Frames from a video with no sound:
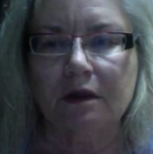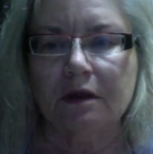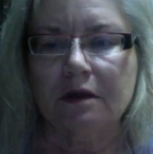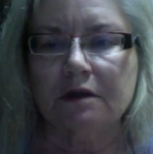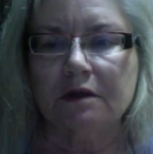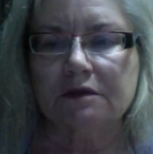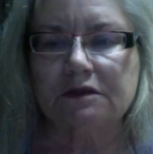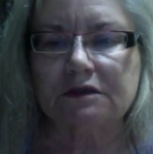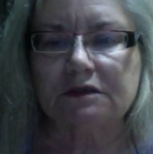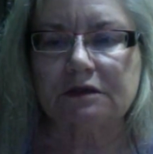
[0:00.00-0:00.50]

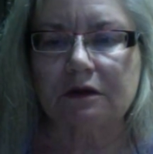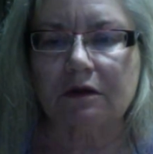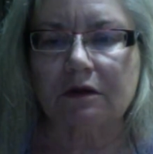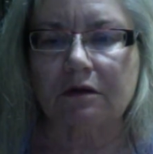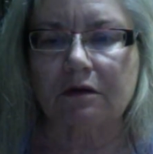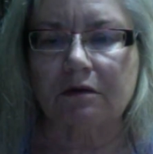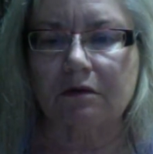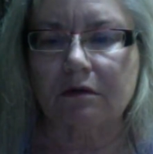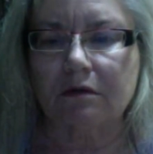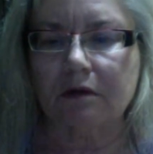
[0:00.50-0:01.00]

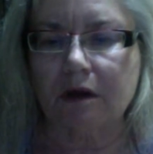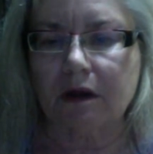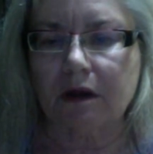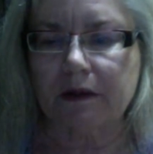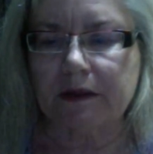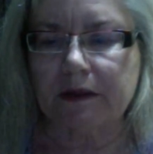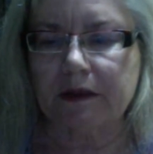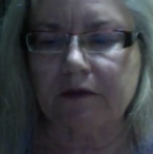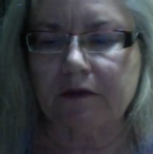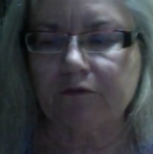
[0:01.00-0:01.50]
So
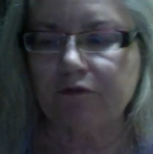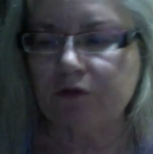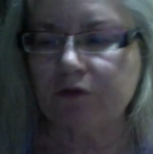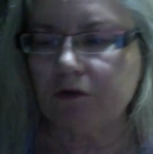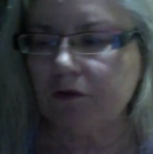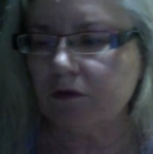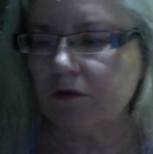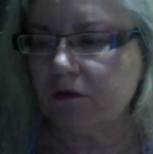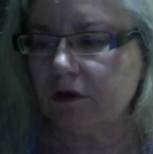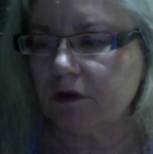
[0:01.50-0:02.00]
if
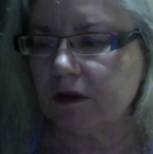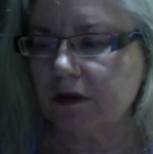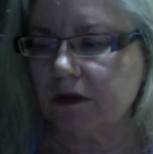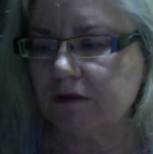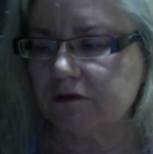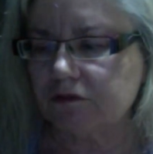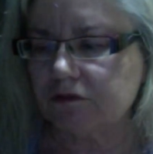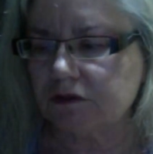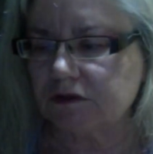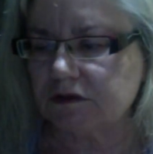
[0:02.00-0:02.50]
you're
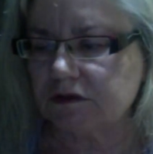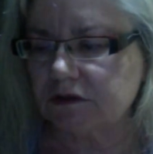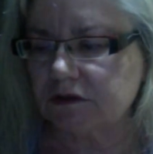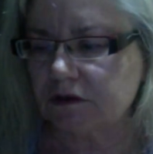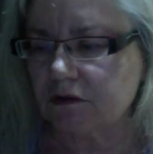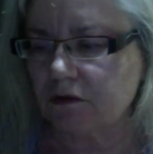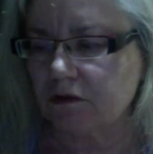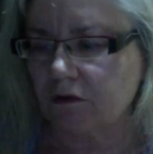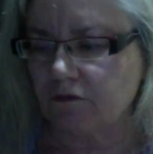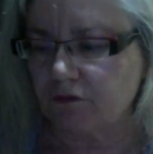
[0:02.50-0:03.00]

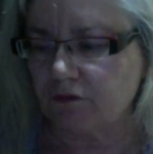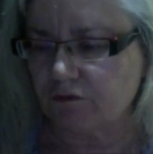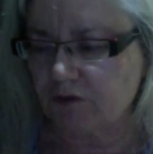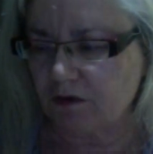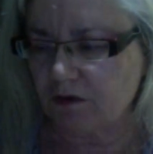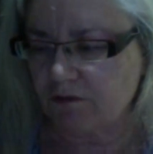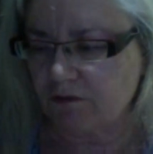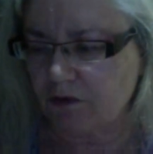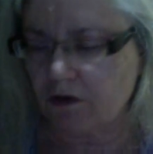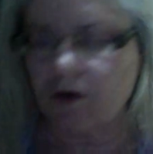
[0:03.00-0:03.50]
interested, or if you've
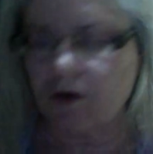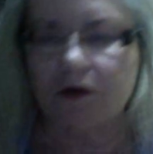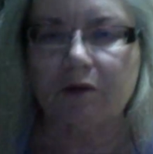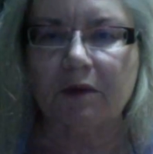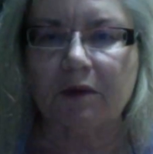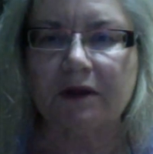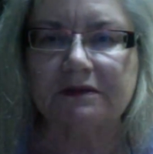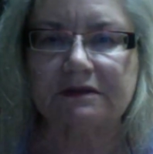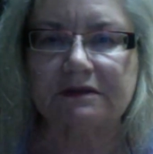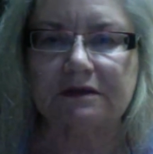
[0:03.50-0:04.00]
never heard
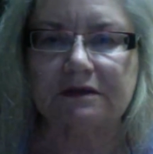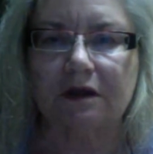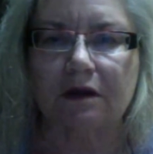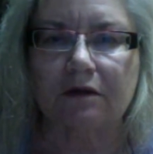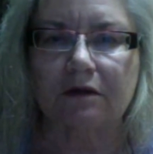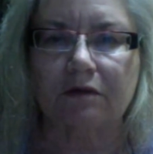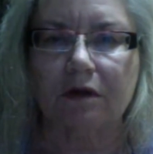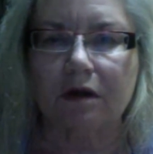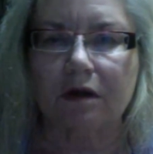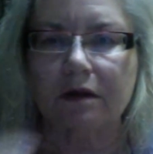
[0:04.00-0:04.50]
about
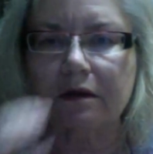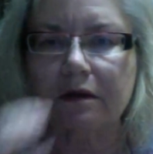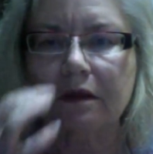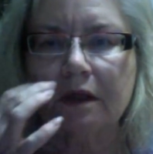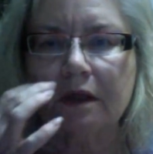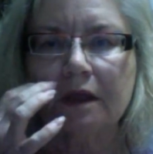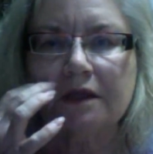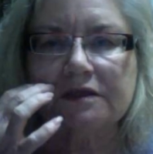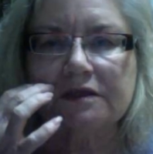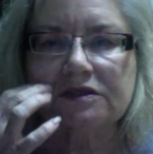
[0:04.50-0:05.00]
Songkran,
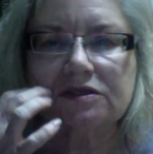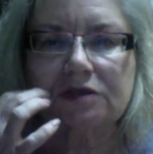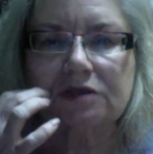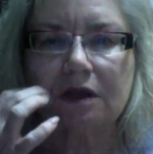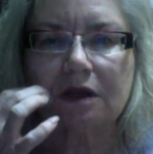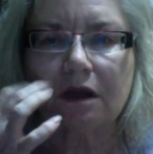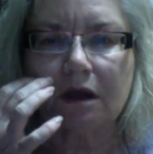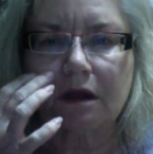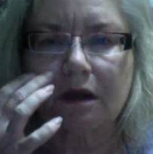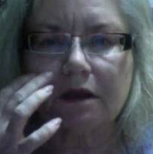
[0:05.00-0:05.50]

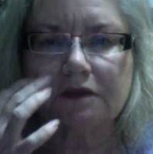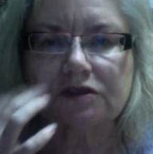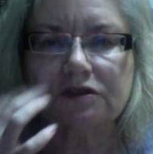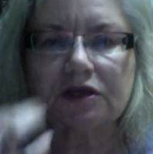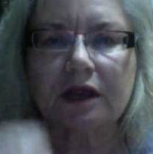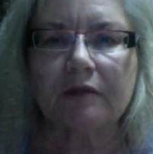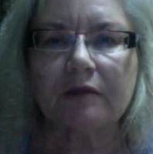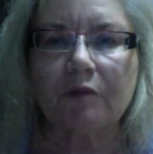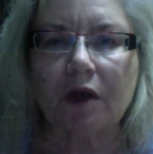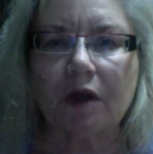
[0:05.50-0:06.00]

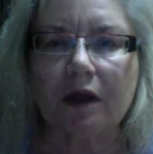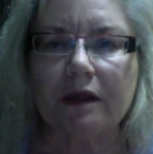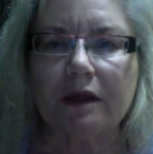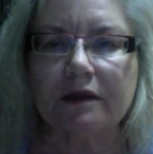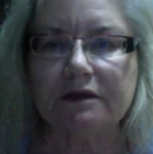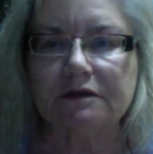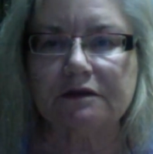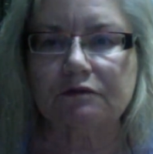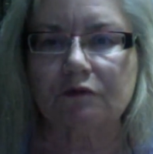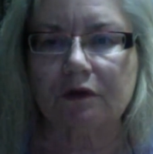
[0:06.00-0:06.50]
Chiang Mai
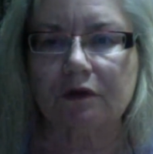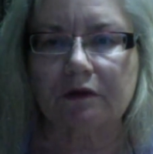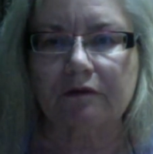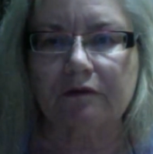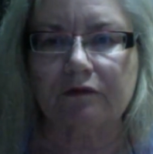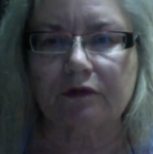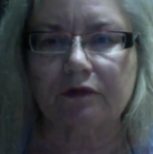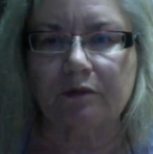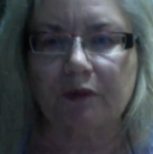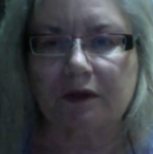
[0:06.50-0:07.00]
is one
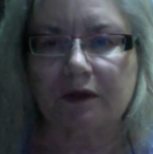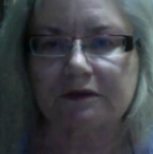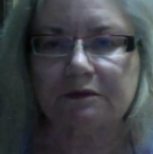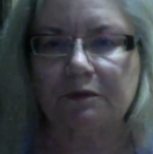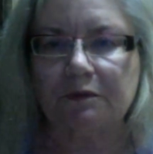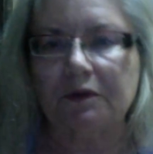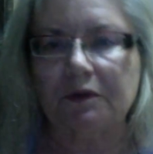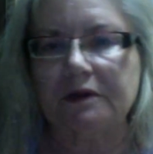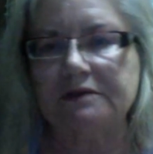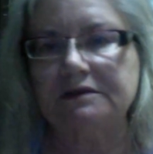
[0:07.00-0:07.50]
of the
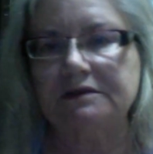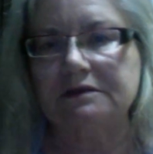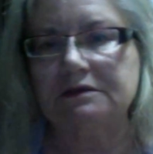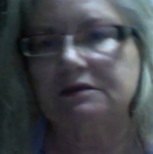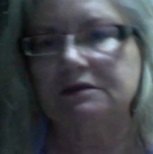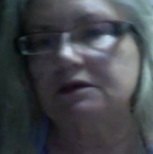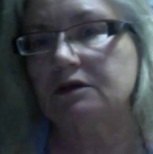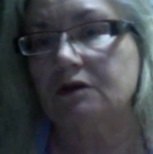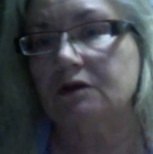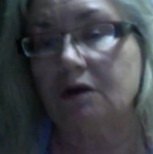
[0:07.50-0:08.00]
best
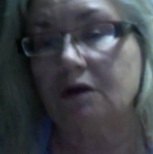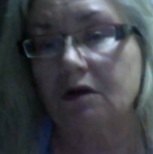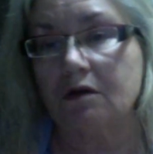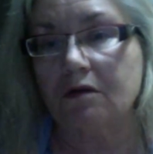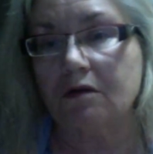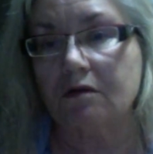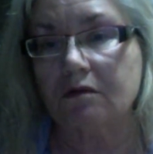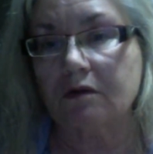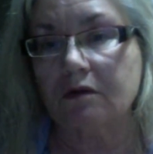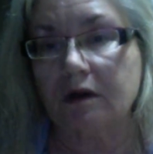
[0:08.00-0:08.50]
places to
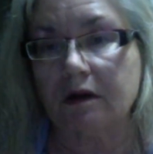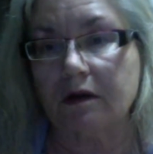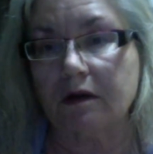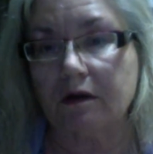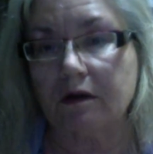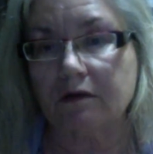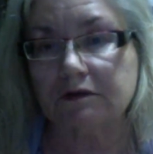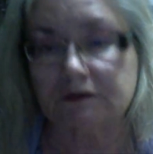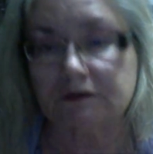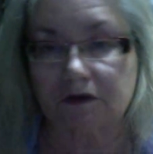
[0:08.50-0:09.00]
go,
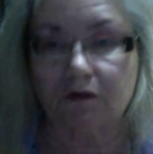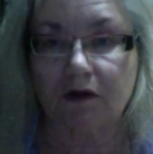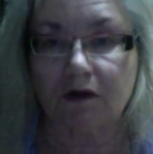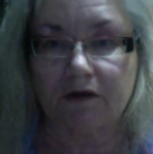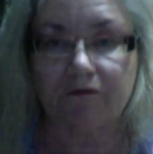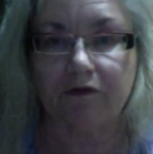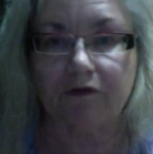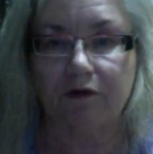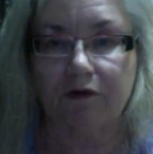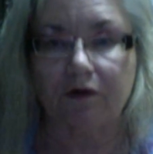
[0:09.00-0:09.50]
so
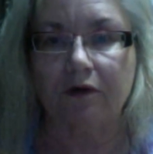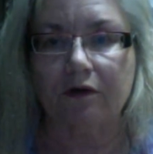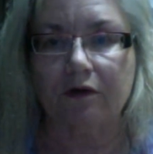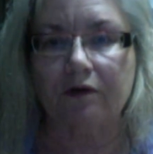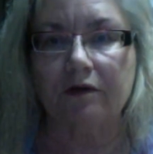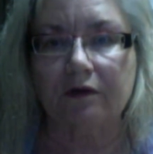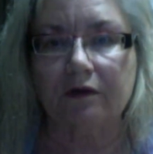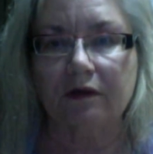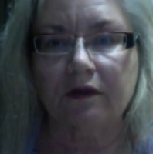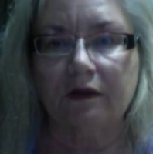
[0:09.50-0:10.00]
I've
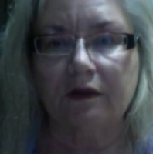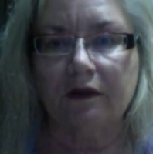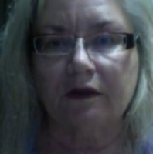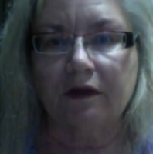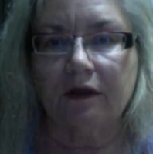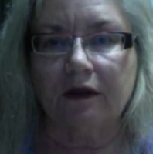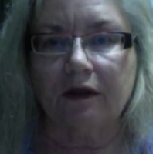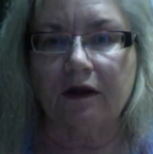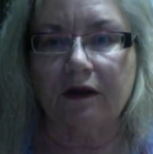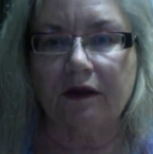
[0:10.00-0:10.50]
heard,
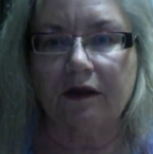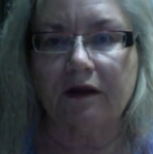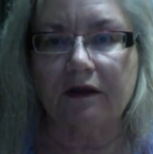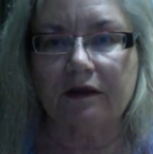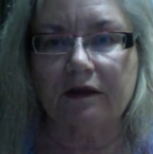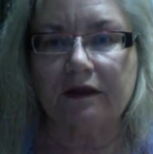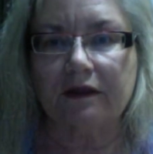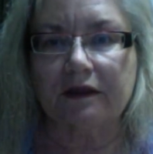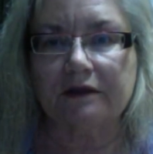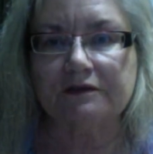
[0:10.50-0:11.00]

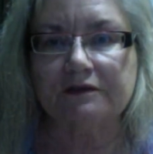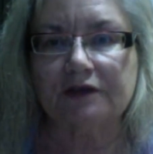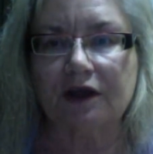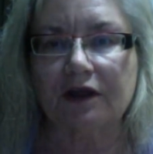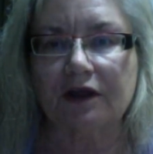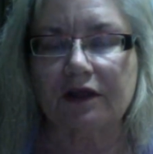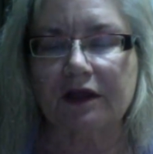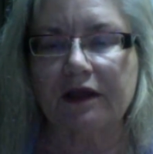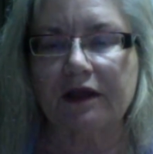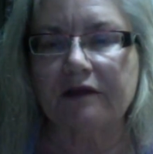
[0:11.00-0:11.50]
in
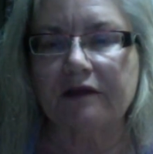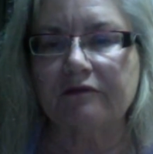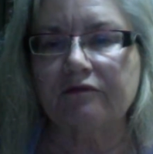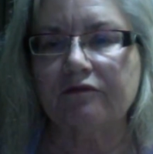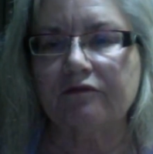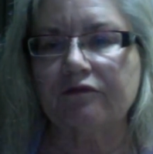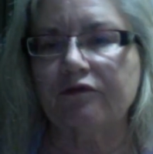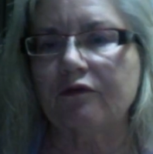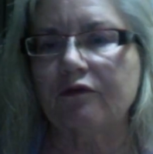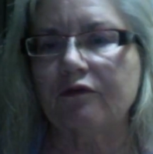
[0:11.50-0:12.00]
Thailand
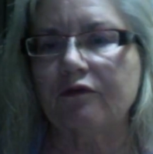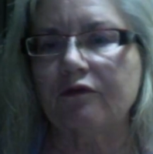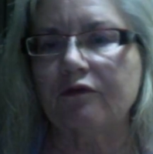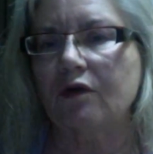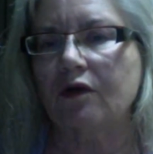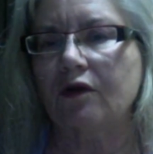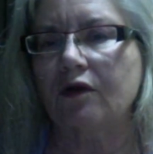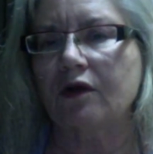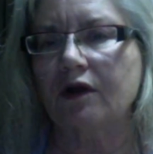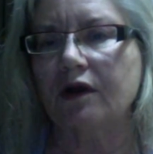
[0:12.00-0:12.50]

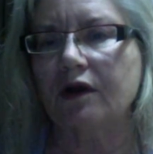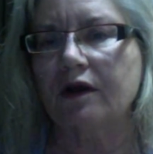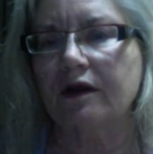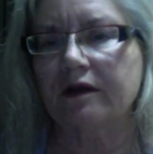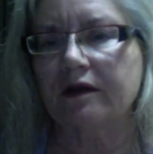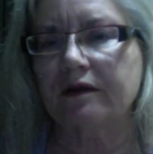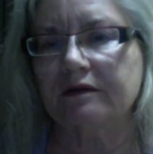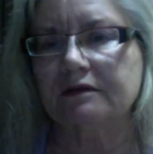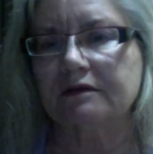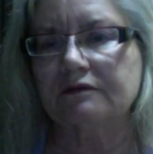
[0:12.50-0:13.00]
for
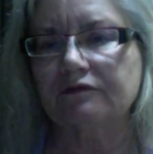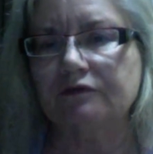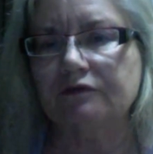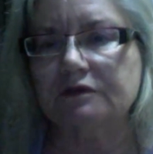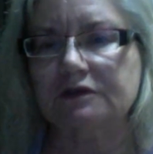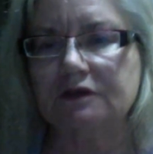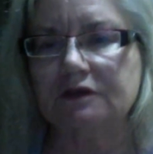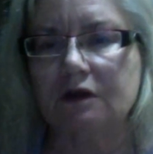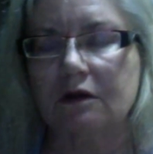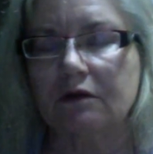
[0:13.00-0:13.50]

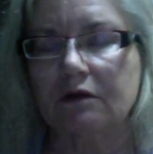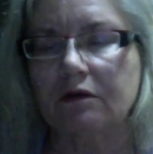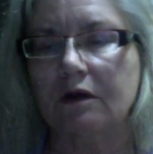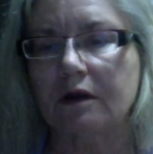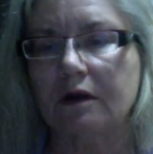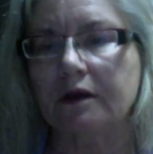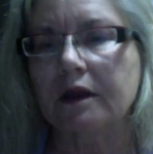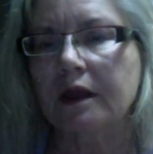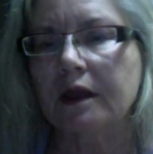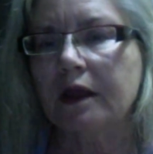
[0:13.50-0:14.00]

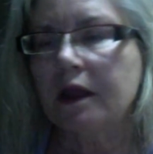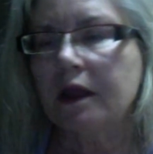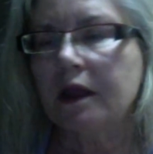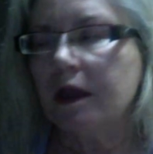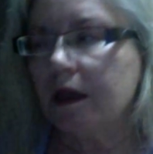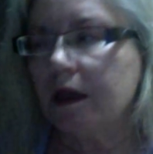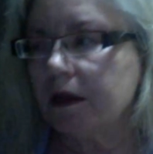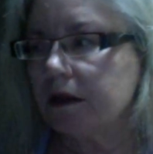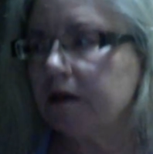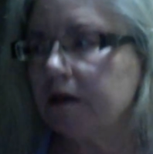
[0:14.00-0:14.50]
Songkran.
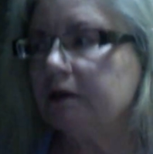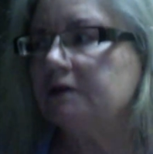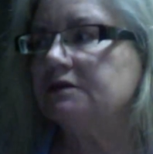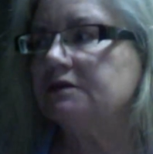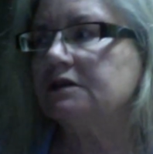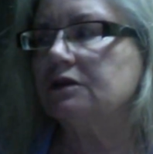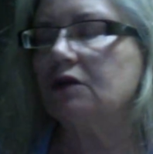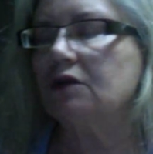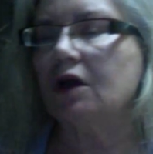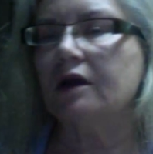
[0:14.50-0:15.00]
And it is
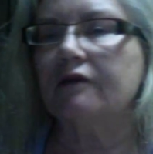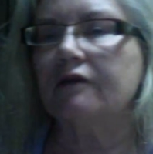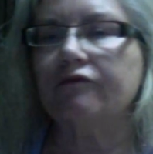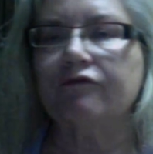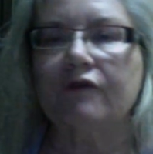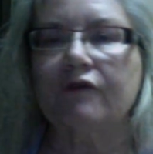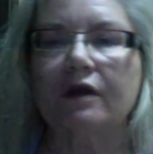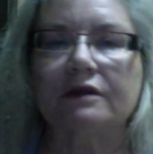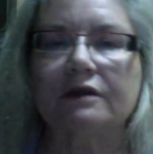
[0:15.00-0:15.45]
a lot of fun.